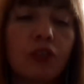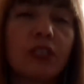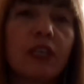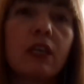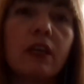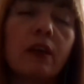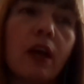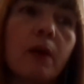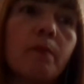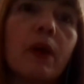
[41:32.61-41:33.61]
just did
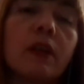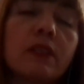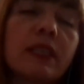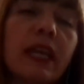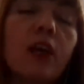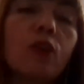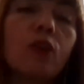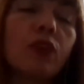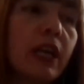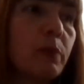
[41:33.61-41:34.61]
a stakeholder
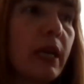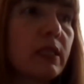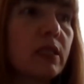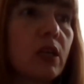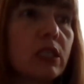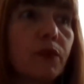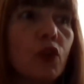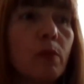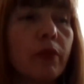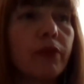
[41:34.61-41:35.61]
engagement exercise a
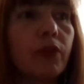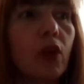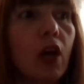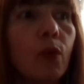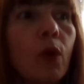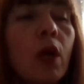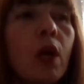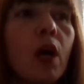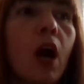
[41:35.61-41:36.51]
few months ago,